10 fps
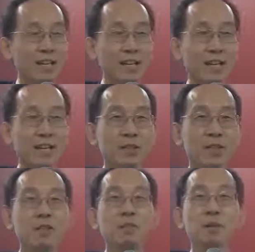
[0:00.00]

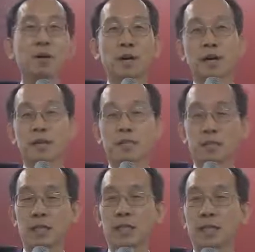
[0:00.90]
And this book, I
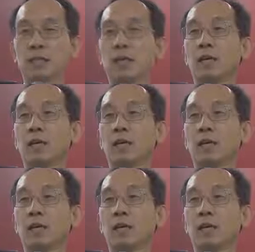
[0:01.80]
think,